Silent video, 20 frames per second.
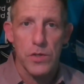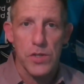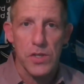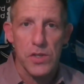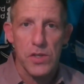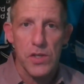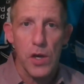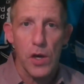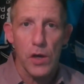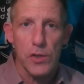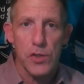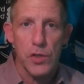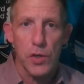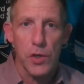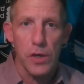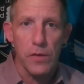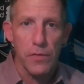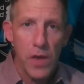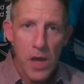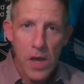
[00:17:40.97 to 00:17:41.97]
Is the
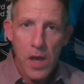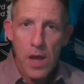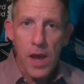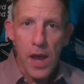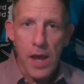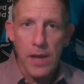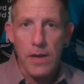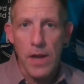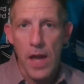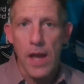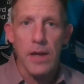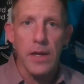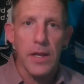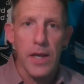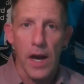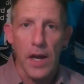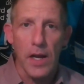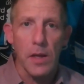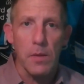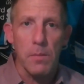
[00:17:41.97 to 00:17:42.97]
alternative and
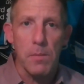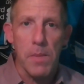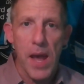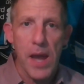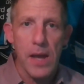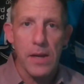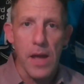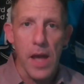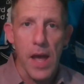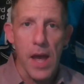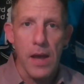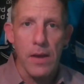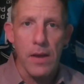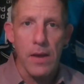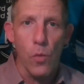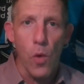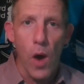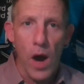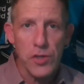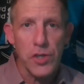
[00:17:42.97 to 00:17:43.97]
cutting bait and
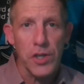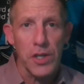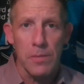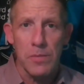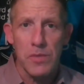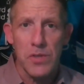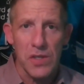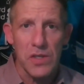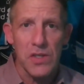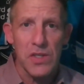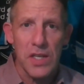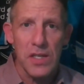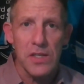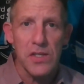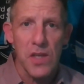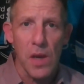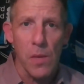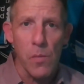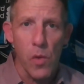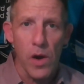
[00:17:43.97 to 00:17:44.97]
watching him succeed
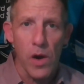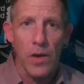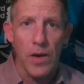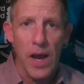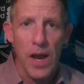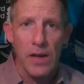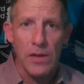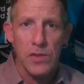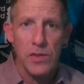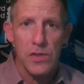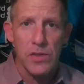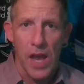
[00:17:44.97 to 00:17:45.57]
somewhere else